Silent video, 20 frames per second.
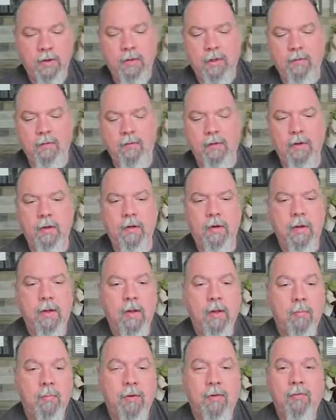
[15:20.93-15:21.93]
That's it.
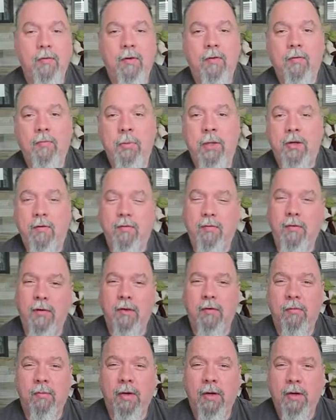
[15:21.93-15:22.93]
My sales page
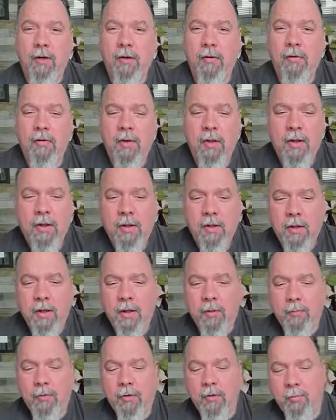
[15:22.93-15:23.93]
stinks right now.
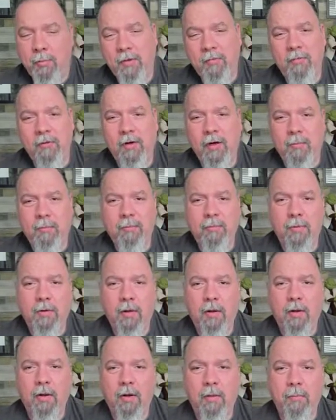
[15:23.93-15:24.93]
I'm going to beef it up
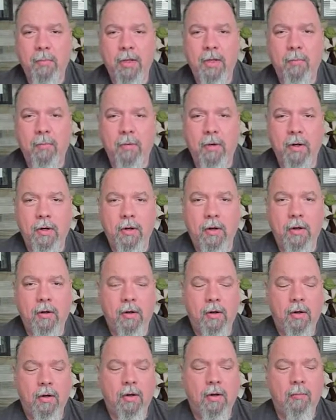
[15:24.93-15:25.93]
a lot, make it
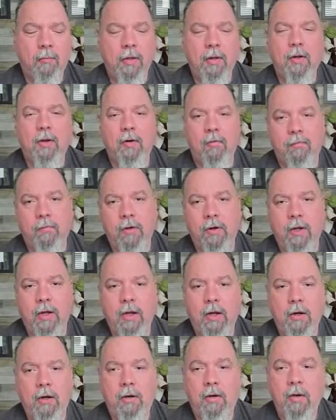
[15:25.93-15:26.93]
prettier, make it convert
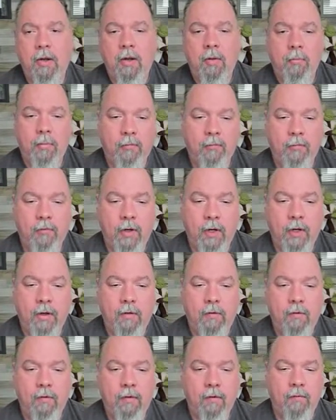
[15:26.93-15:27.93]
higher. But for
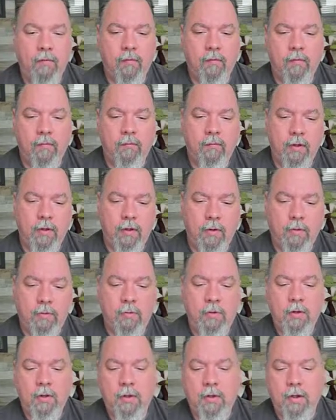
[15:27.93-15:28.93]
now, it's just a
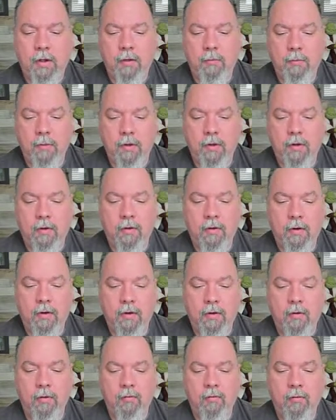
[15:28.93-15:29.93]
video and we got to click
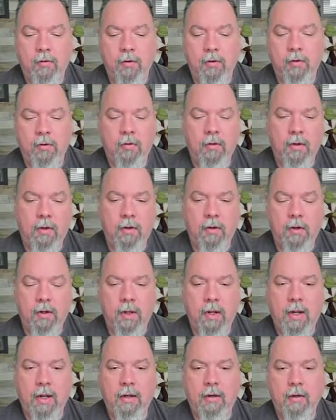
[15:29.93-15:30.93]
here to join. You click
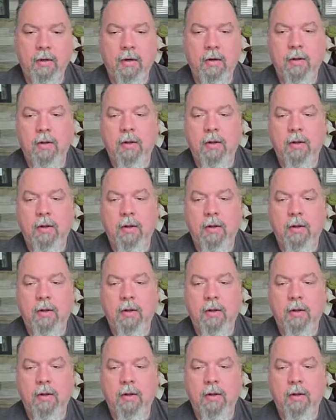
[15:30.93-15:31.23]
that,